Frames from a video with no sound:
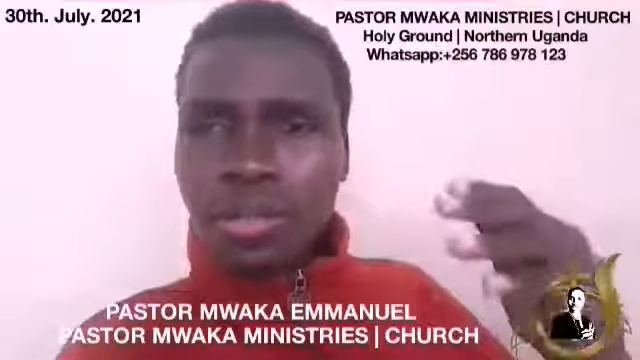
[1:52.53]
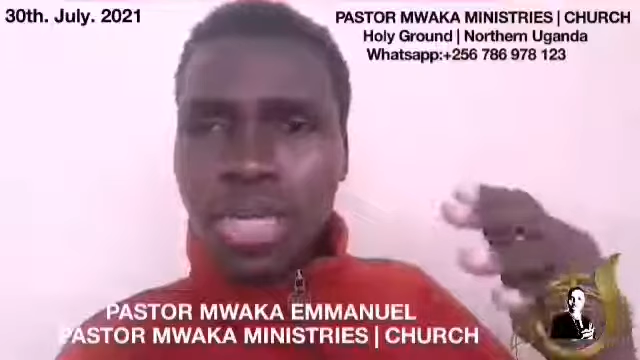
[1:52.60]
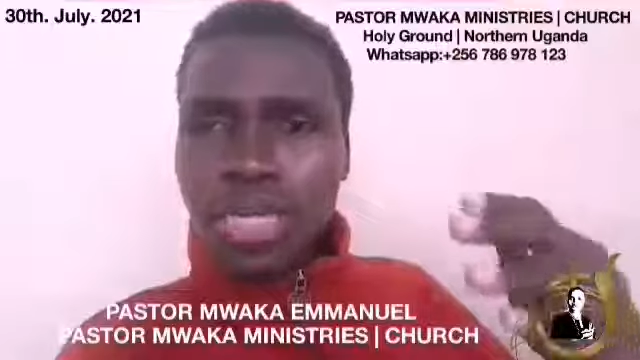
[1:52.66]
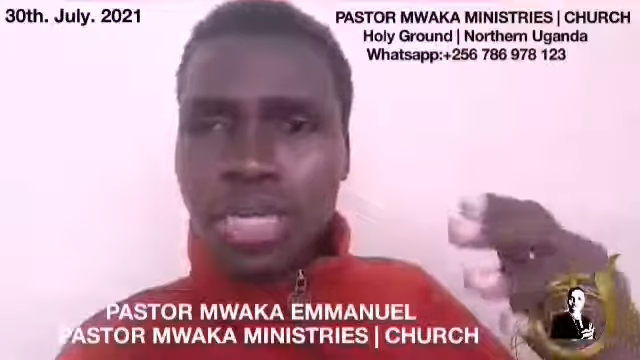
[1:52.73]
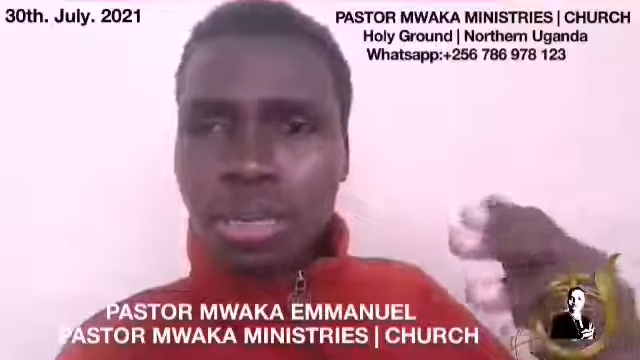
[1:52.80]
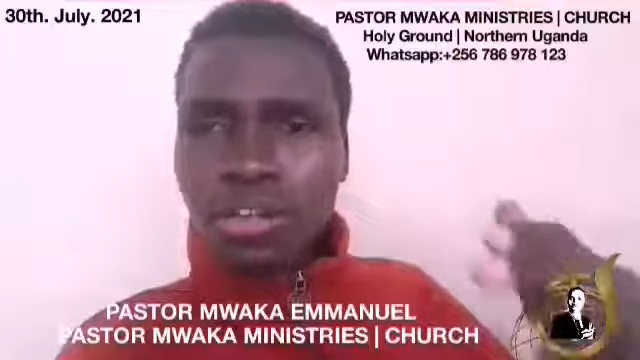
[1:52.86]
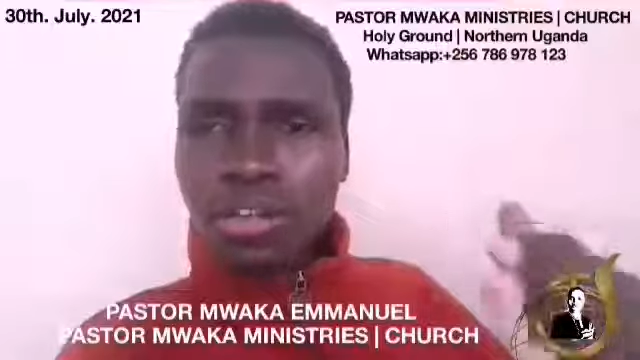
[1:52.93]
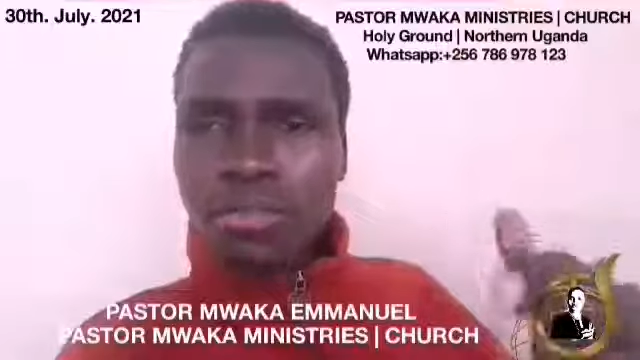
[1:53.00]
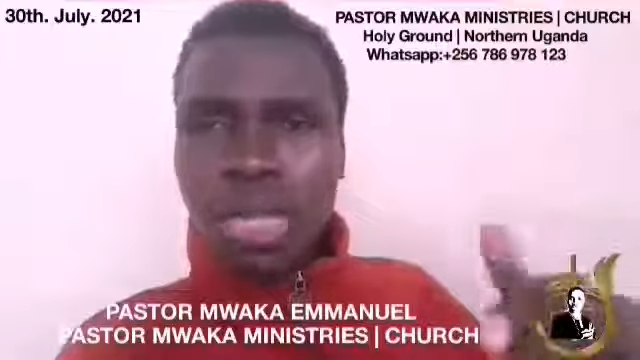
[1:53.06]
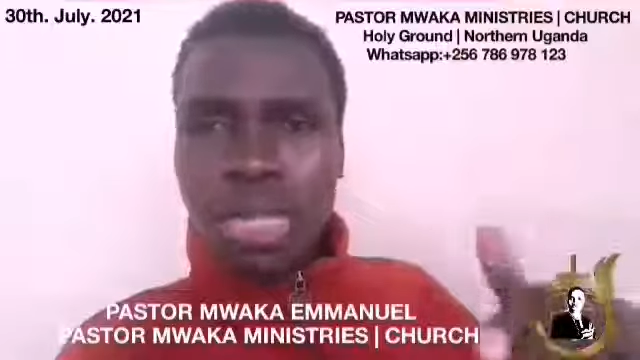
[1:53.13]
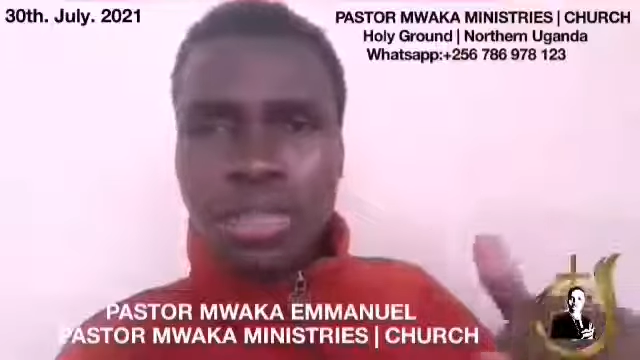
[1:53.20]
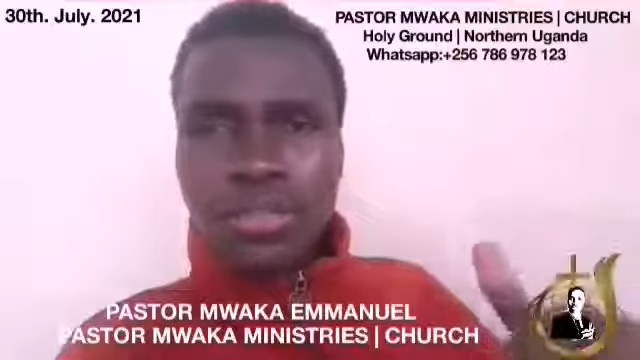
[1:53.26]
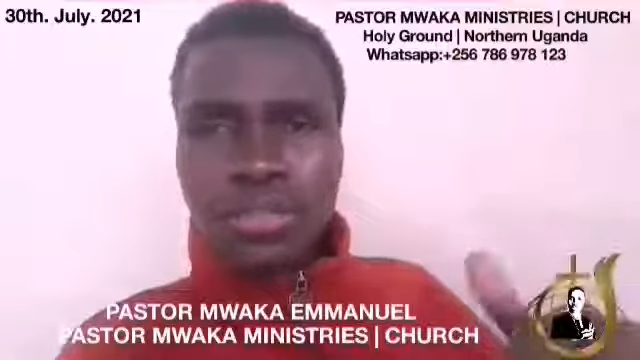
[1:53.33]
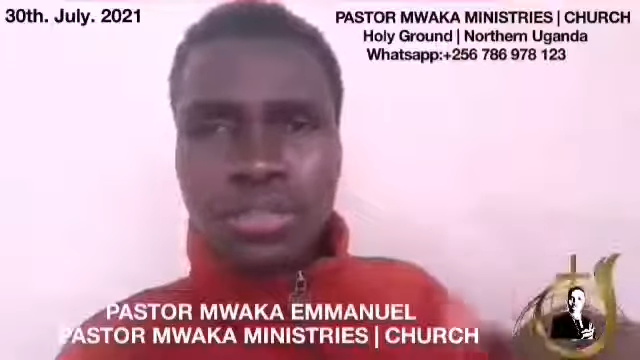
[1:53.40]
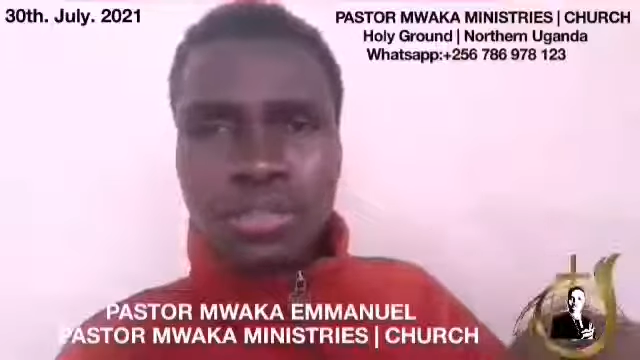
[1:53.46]
May the Lord
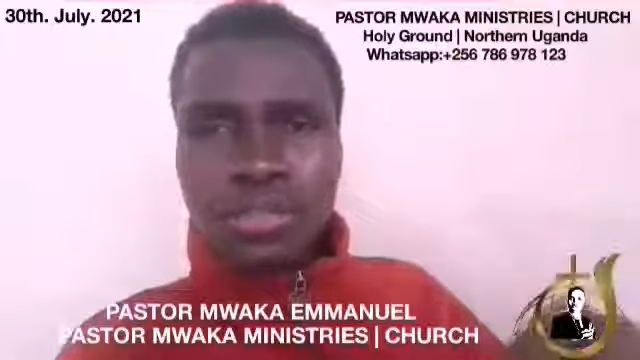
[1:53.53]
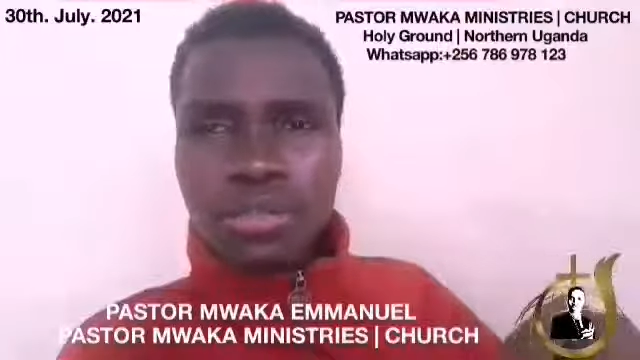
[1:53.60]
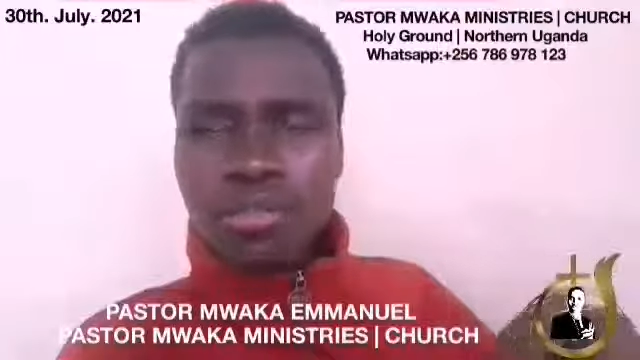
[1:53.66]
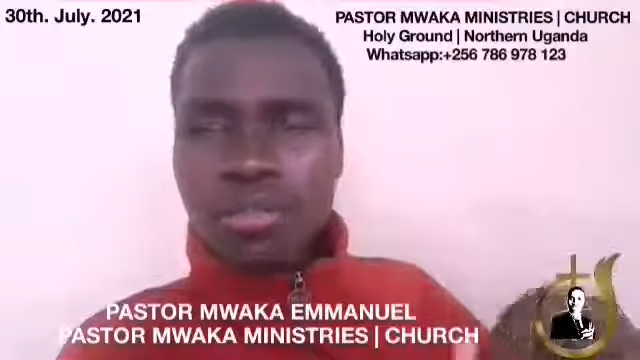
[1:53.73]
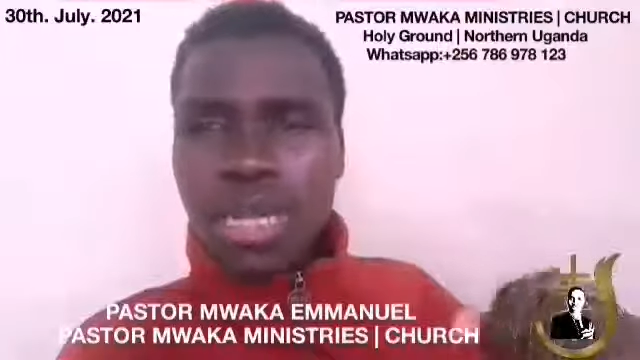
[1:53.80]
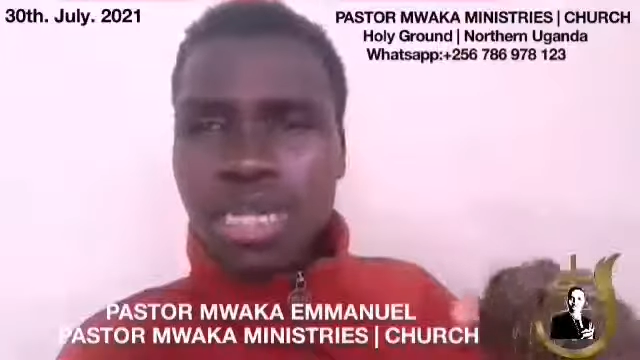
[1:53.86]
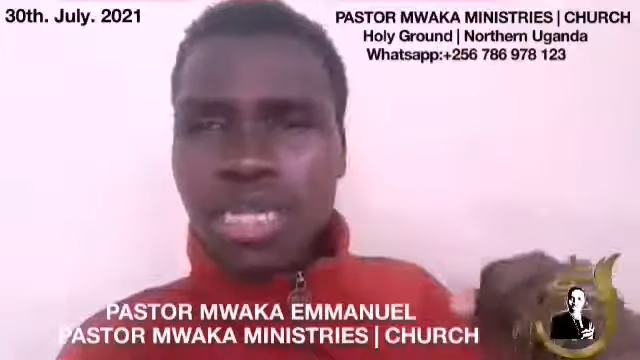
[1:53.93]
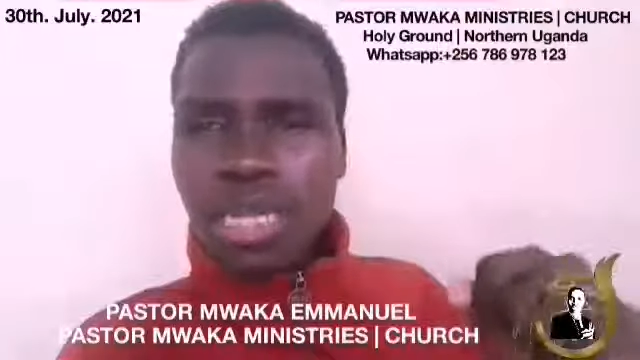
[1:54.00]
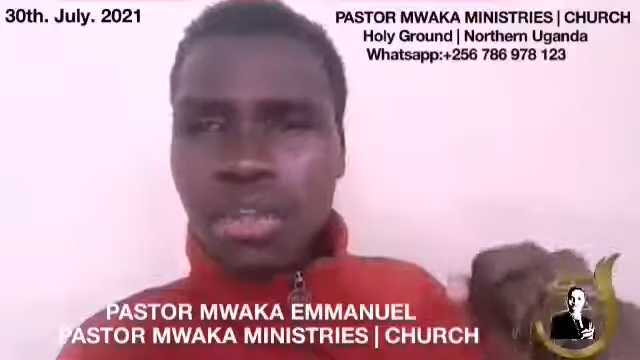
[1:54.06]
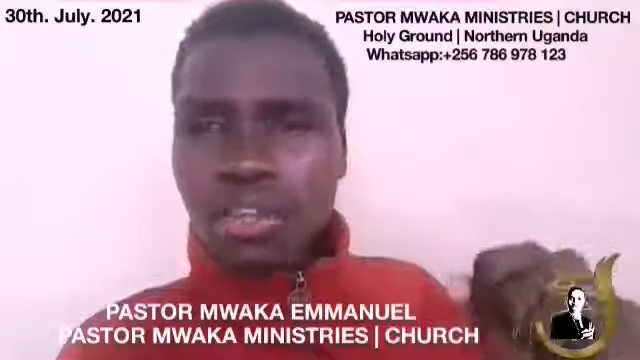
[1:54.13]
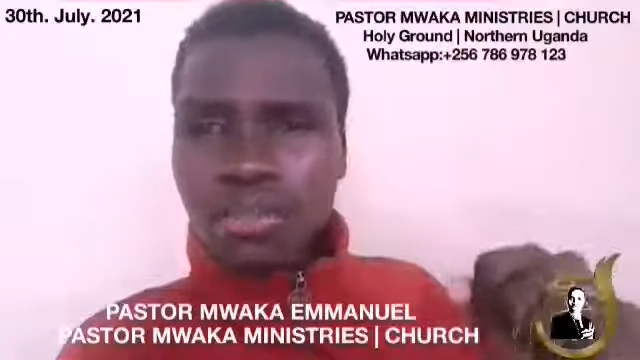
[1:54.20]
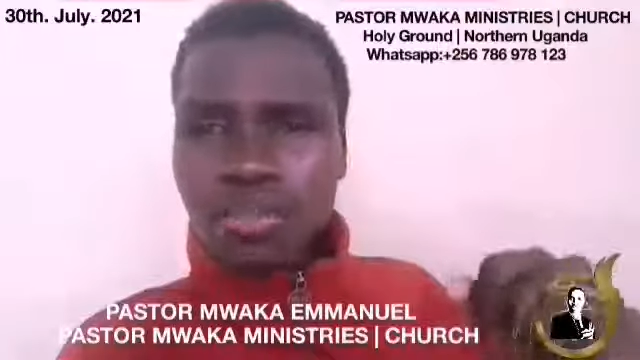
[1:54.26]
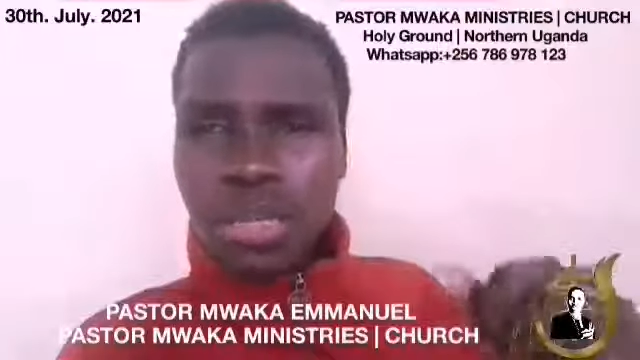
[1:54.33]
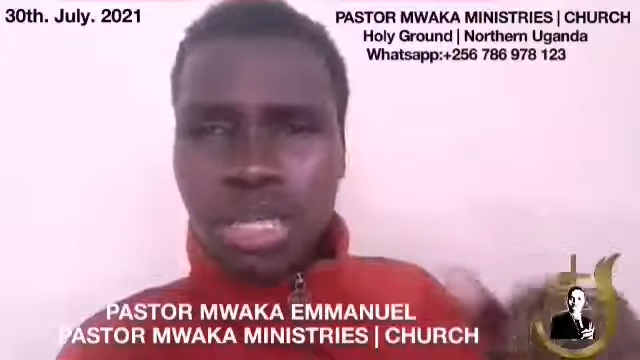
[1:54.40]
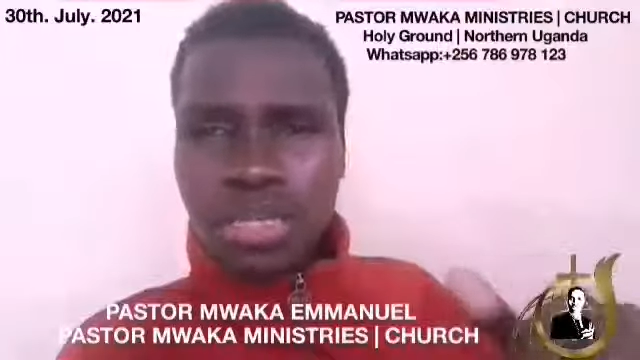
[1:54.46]
bless you. May the
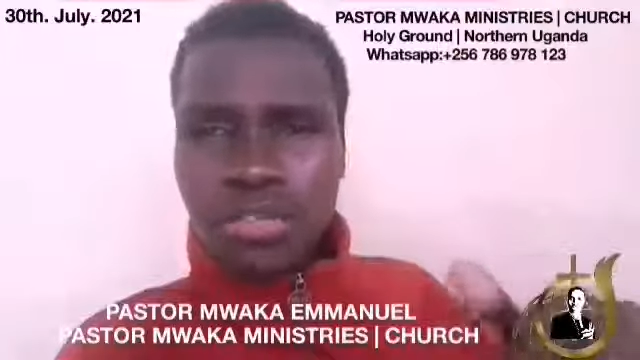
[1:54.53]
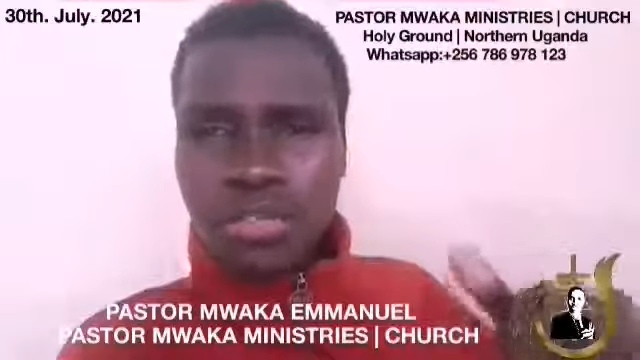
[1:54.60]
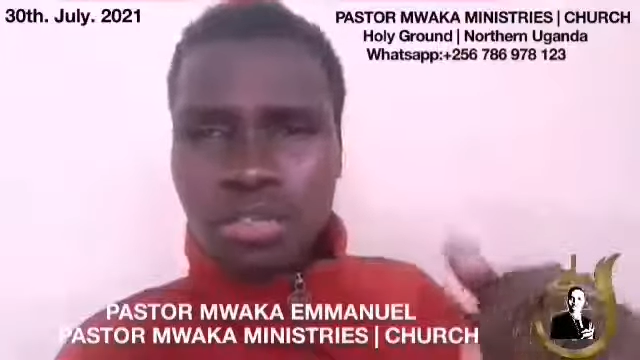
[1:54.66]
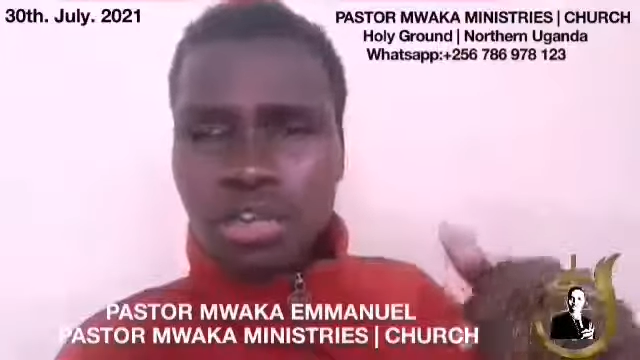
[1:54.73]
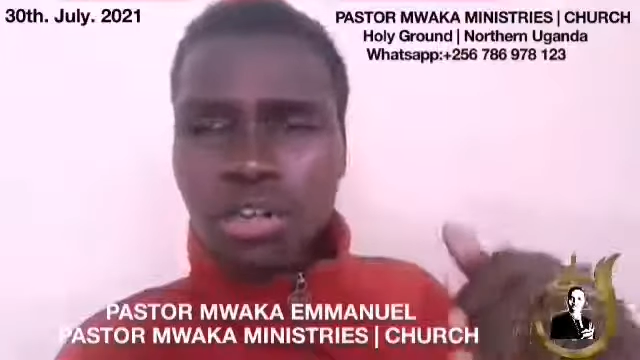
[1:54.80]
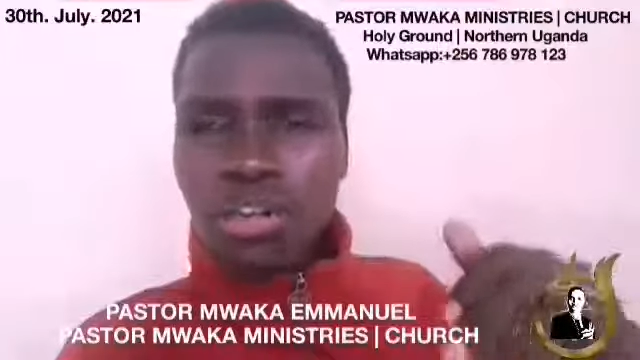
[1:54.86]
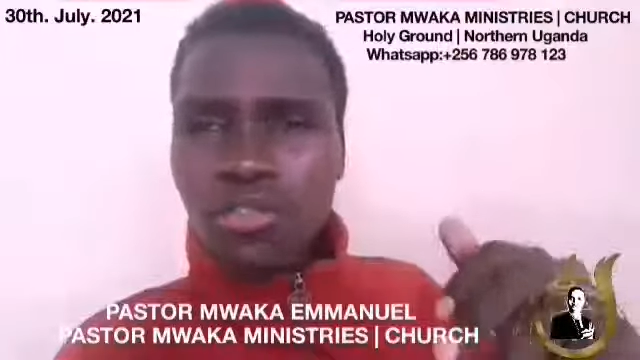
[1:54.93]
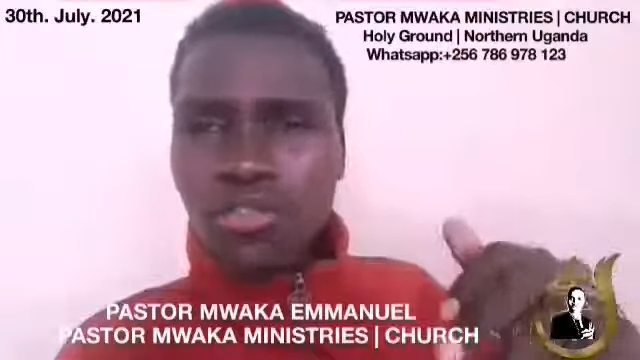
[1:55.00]
Lord bless you,